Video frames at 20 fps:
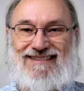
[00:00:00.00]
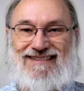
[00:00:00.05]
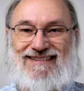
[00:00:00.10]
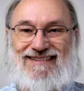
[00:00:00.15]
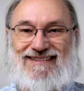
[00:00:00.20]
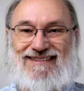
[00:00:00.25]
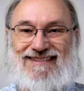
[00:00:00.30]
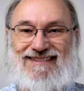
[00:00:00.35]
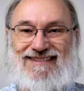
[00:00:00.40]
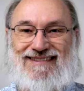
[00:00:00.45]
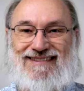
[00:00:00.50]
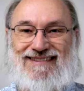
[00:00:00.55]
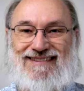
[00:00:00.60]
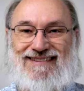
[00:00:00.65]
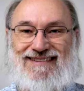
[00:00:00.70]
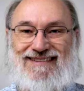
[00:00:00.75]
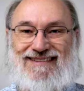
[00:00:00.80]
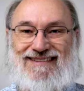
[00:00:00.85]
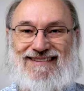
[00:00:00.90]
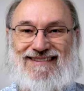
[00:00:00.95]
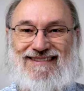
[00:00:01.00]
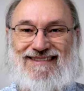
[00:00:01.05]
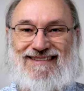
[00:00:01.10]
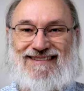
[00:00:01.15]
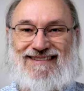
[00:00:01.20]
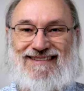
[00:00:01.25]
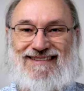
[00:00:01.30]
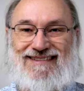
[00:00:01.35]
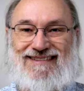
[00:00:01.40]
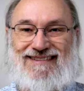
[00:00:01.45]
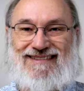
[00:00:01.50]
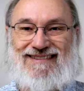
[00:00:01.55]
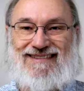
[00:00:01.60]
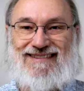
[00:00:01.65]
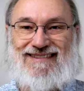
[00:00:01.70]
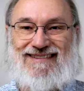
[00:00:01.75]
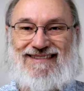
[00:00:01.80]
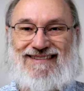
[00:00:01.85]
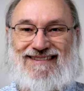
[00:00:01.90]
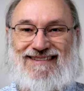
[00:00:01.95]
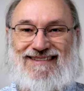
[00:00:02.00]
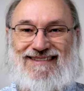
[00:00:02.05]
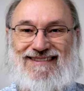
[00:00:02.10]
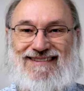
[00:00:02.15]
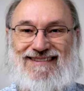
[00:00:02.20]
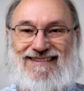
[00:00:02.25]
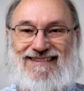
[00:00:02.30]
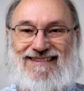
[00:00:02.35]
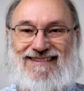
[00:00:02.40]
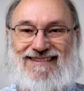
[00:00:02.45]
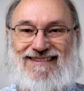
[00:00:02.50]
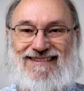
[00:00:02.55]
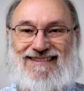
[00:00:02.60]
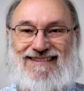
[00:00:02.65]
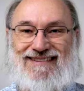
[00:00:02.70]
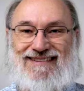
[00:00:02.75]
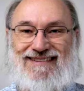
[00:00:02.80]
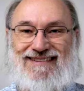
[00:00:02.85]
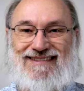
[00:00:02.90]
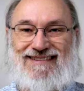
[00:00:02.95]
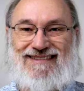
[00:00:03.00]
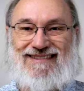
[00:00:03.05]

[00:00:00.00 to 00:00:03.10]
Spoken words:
(silent)